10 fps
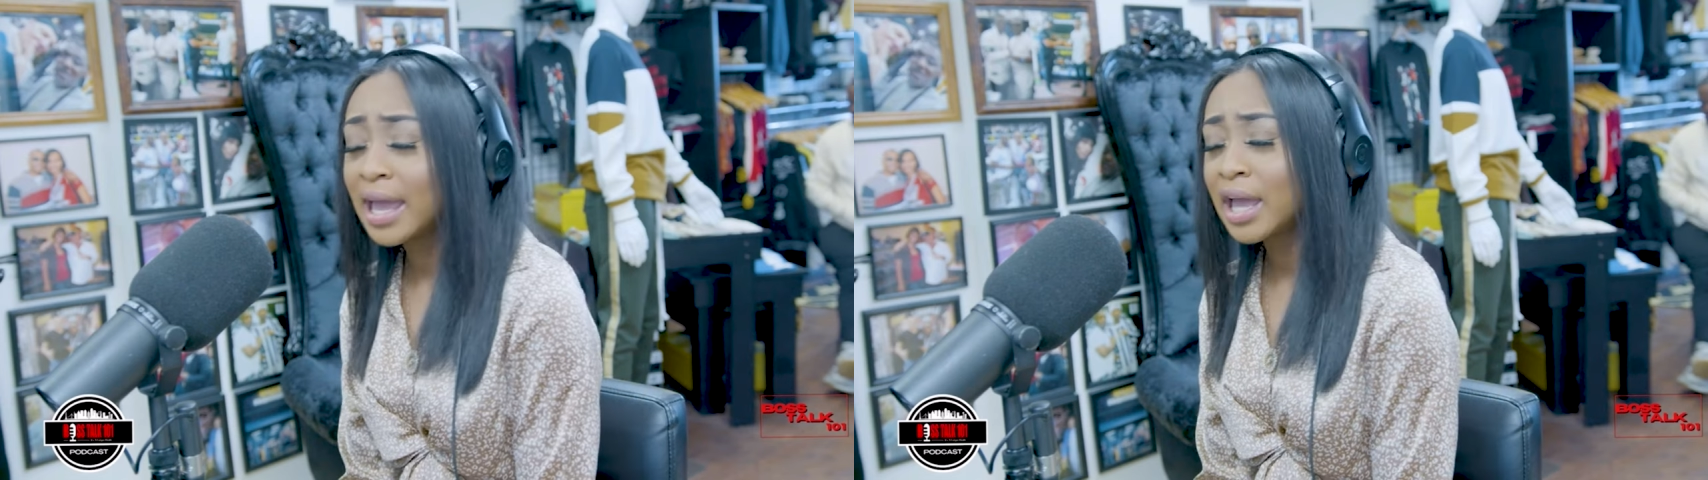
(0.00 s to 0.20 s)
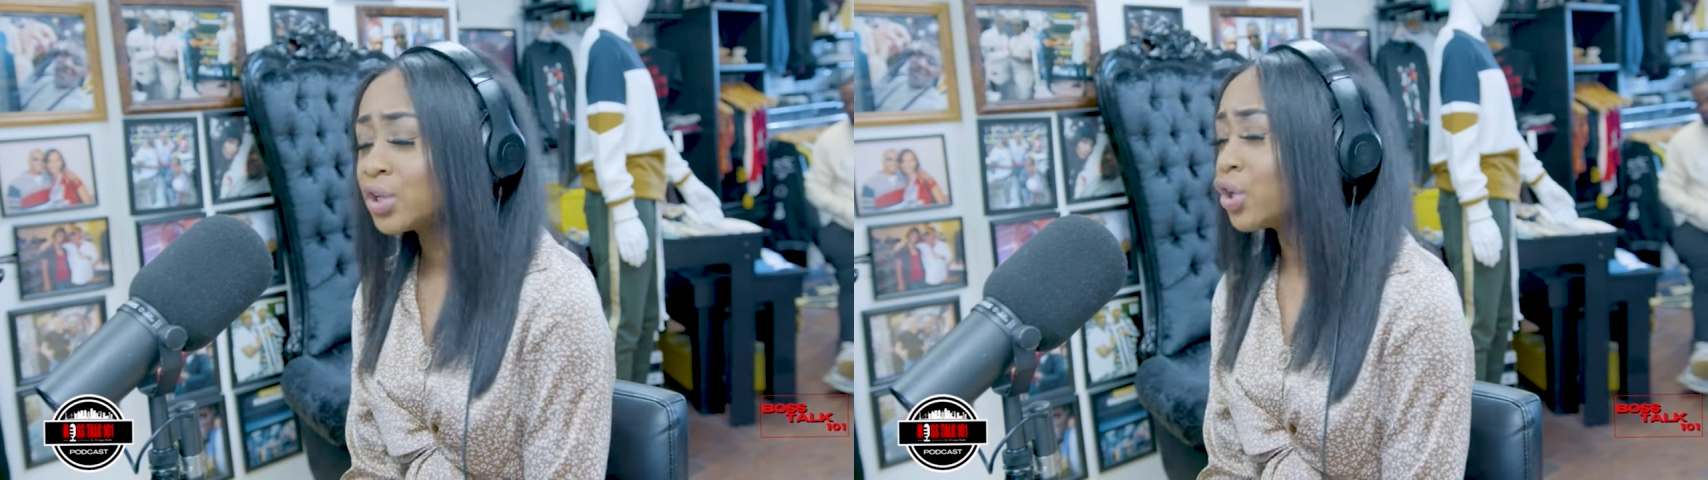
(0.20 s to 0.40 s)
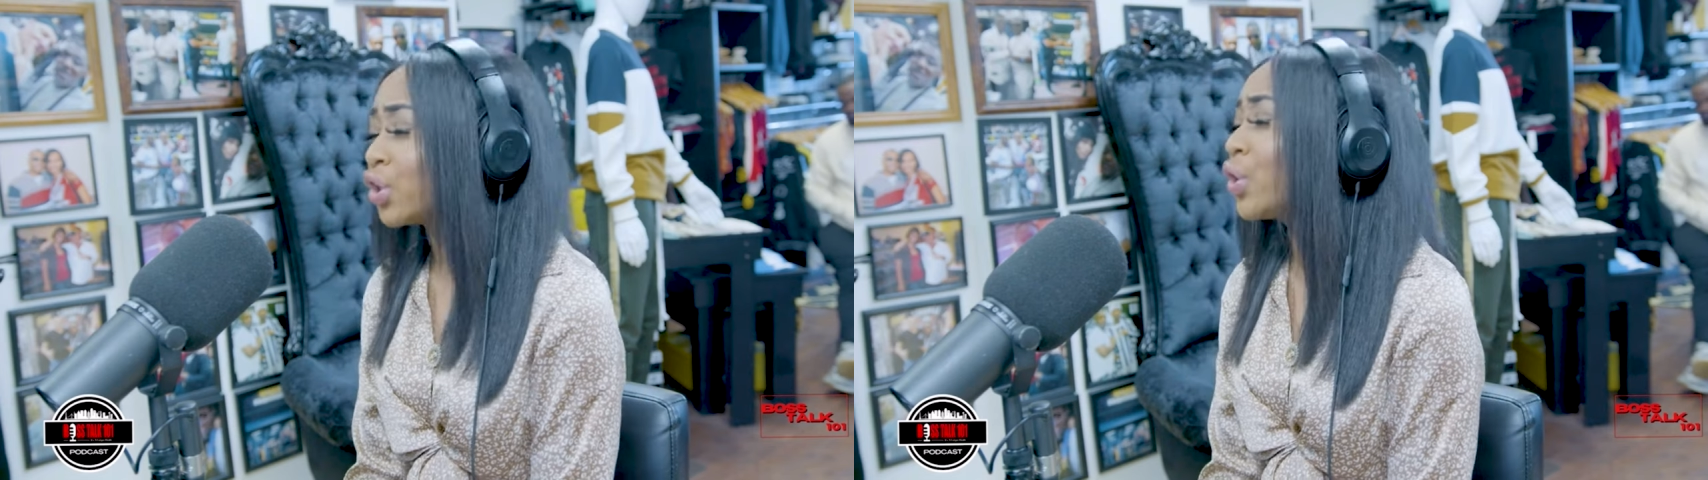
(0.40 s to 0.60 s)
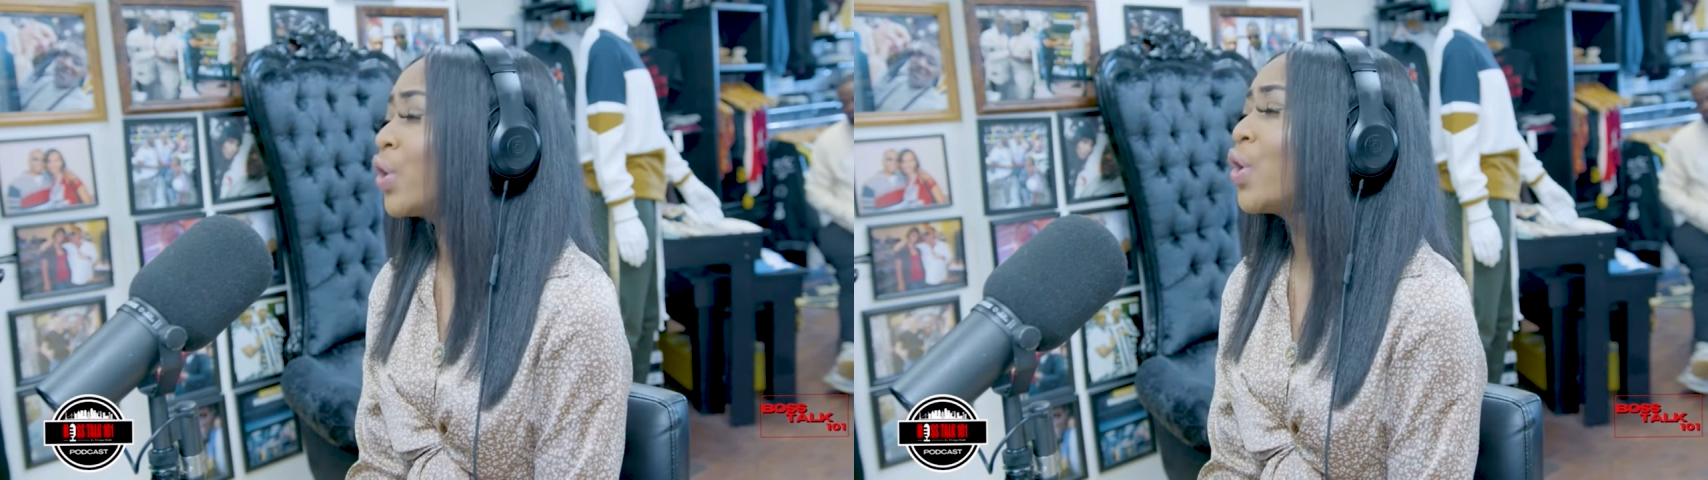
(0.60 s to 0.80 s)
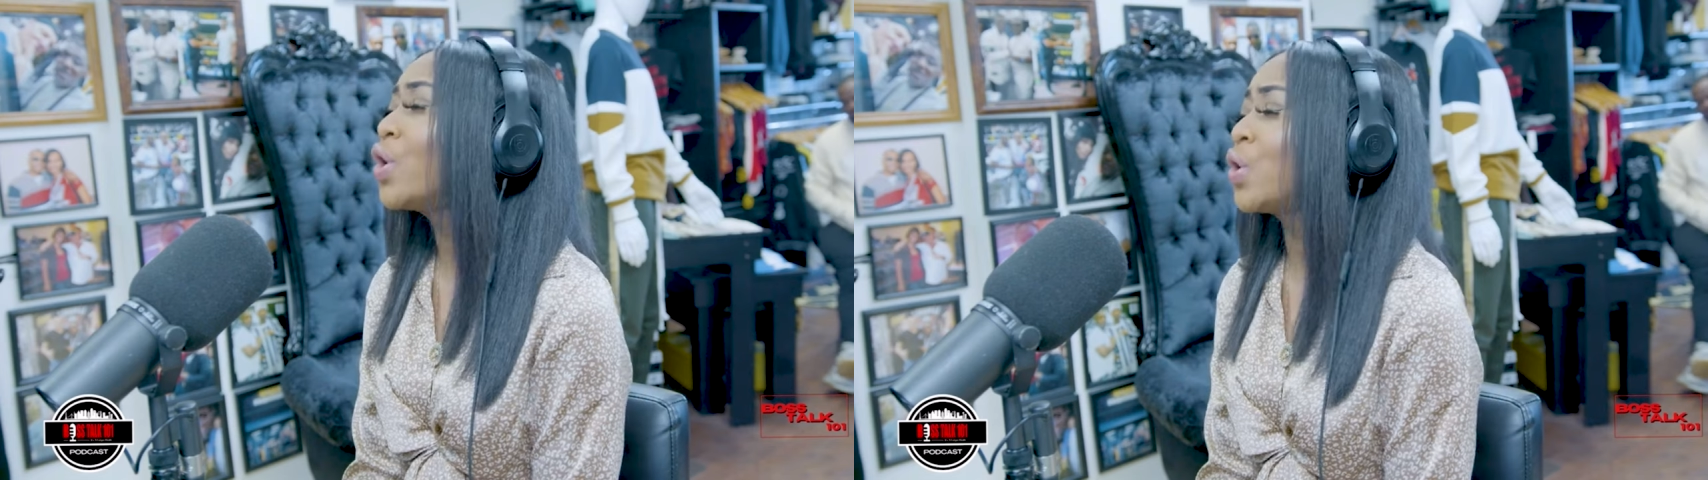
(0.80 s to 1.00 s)
and
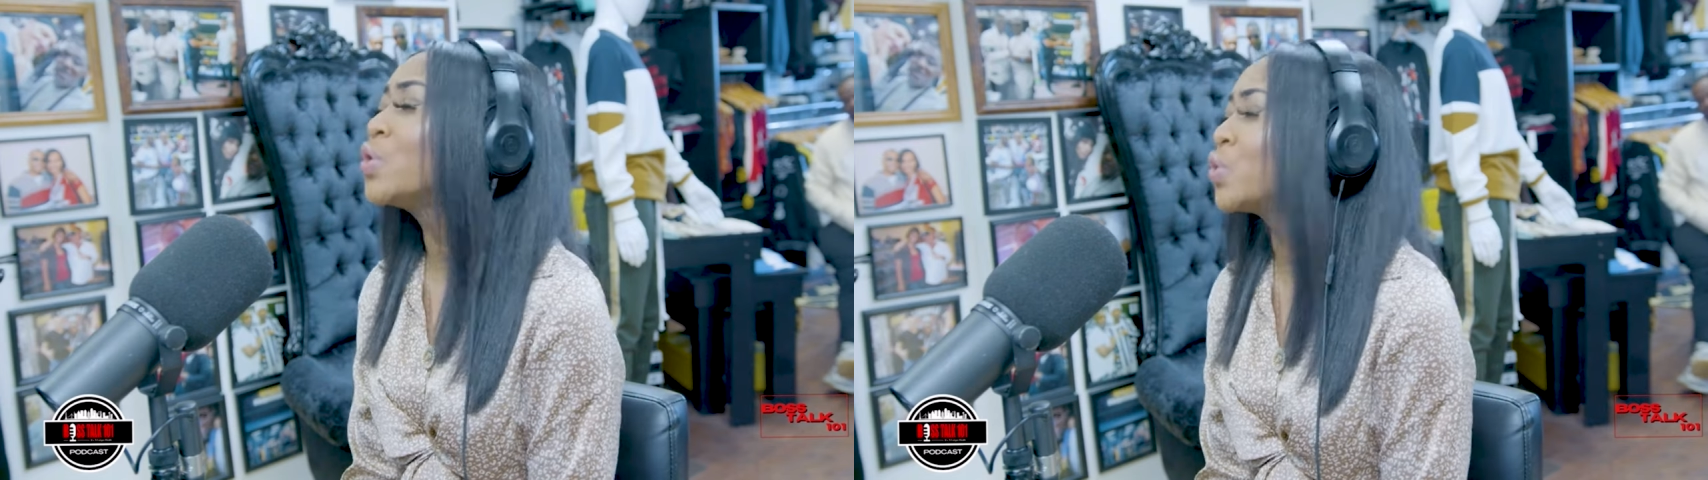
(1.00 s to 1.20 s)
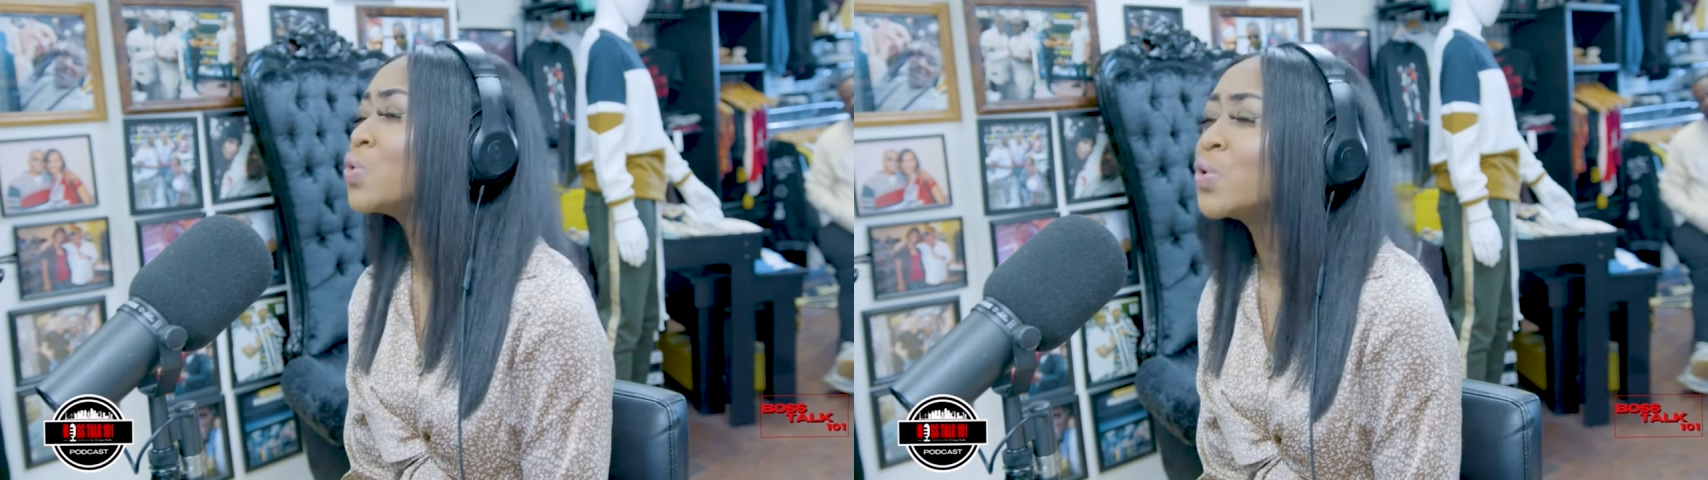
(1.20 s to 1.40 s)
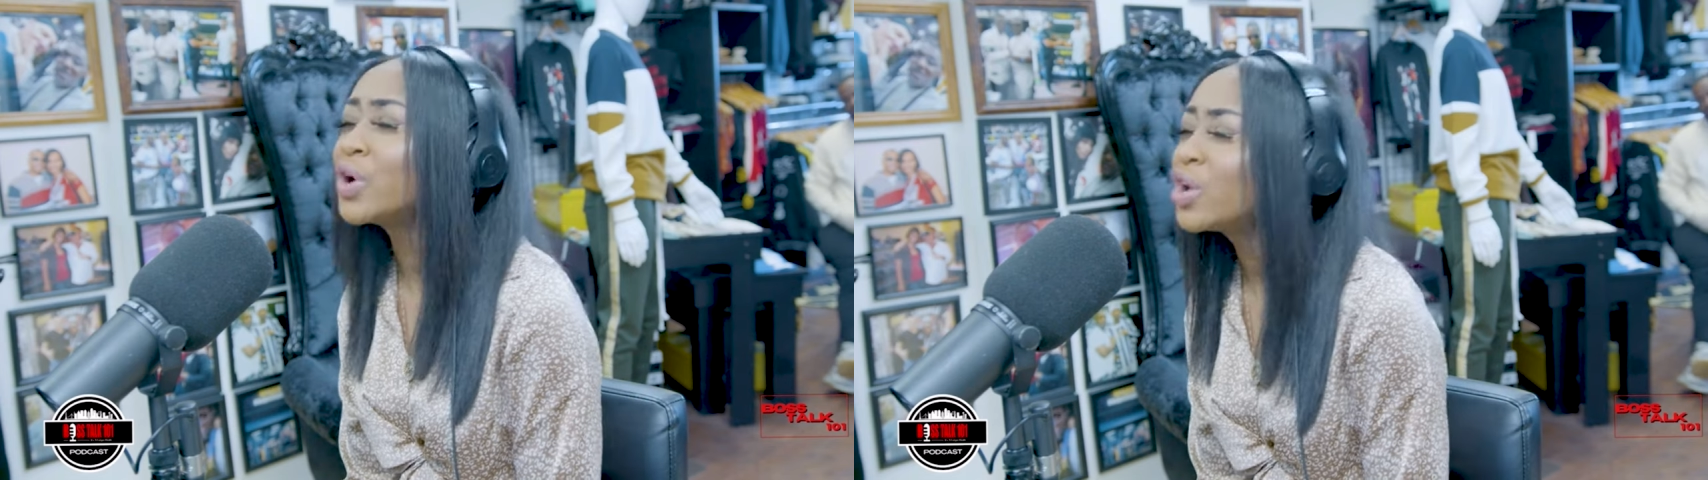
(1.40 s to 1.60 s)
you